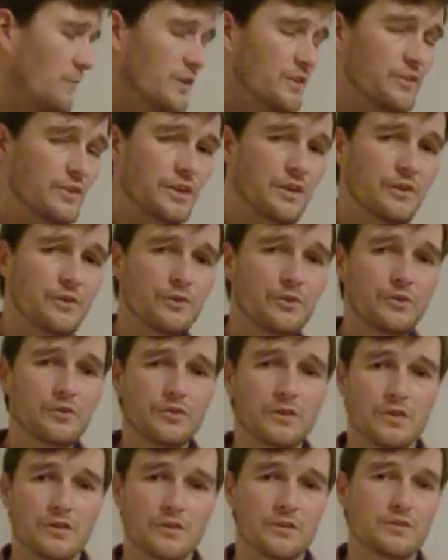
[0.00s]

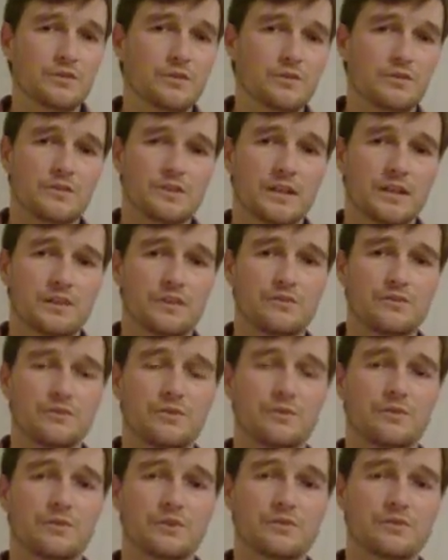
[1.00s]
To kind of
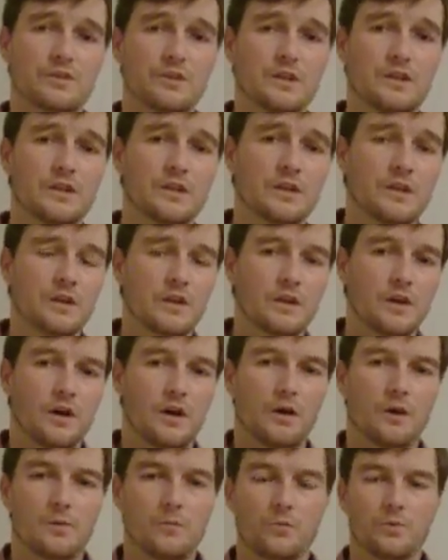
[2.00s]
introduce our study,
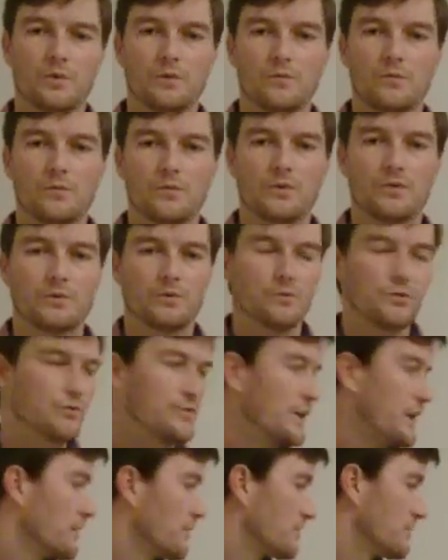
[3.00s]

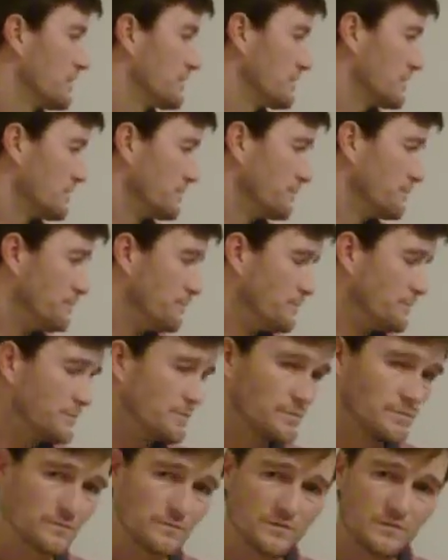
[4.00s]
static stretching
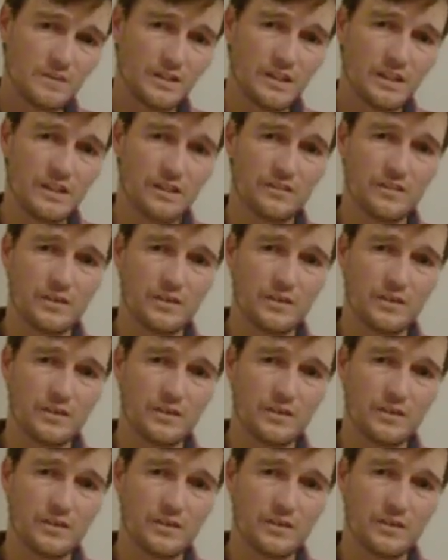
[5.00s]
is